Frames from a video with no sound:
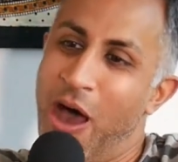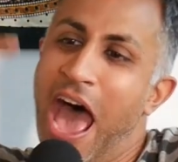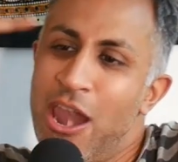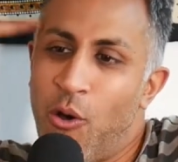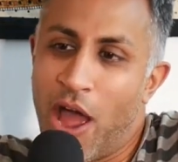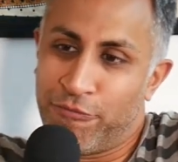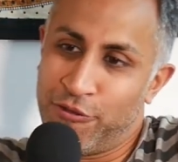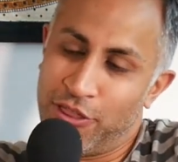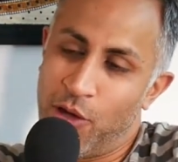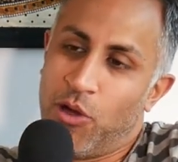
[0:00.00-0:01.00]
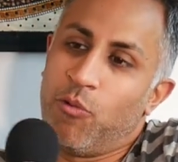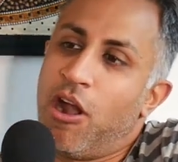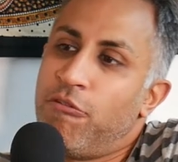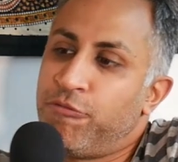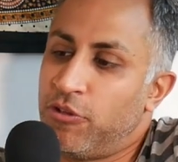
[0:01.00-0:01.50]
Why do I feel that way? Where
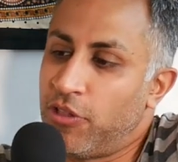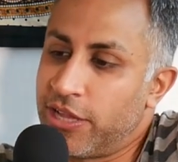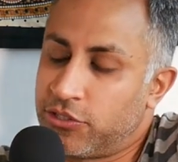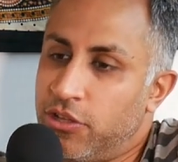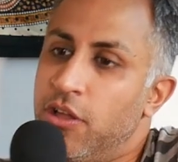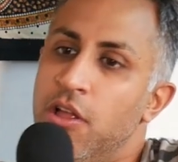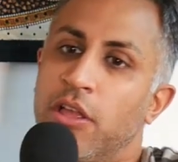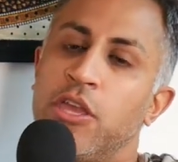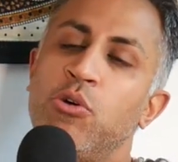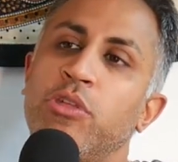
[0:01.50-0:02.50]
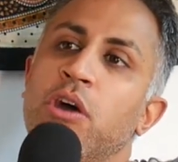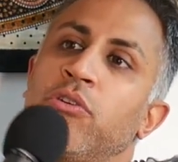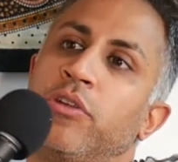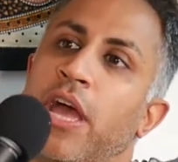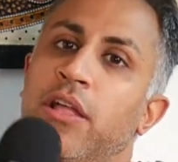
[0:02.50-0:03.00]
I feel like the
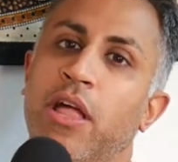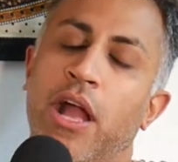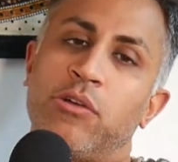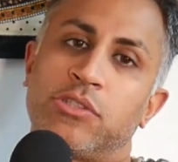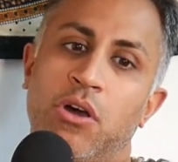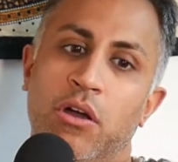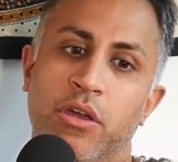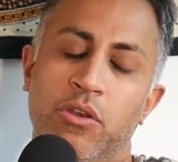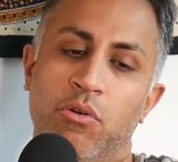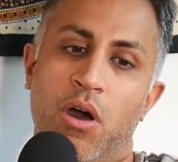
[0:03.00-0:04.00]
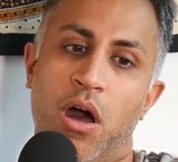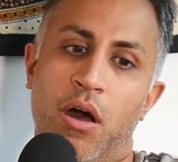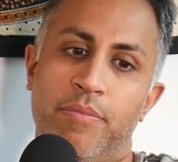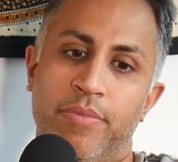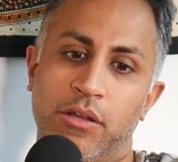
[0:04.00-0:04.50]
other day, like I was talking to
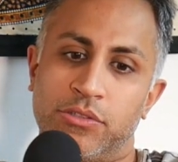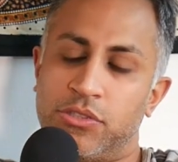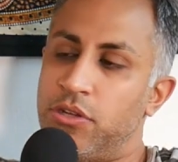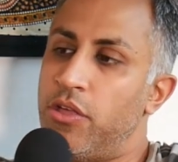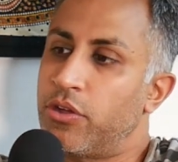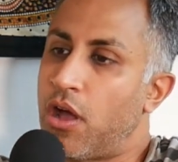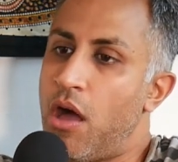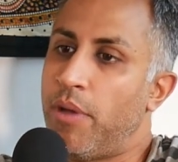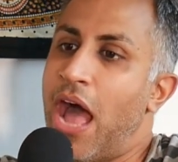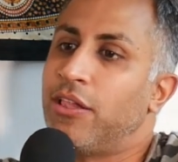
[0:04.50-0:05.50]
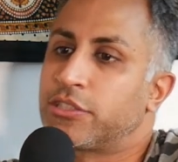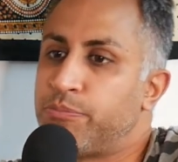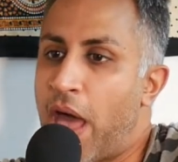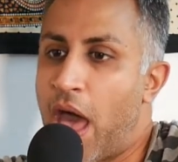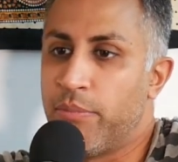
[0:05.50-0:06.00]
another Alex
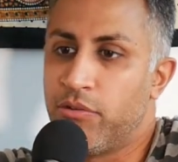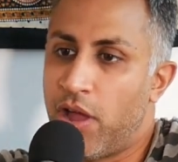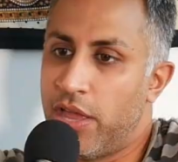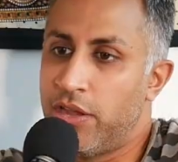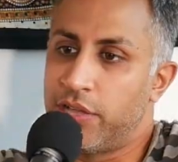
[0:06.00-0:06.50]
Babbitt, right?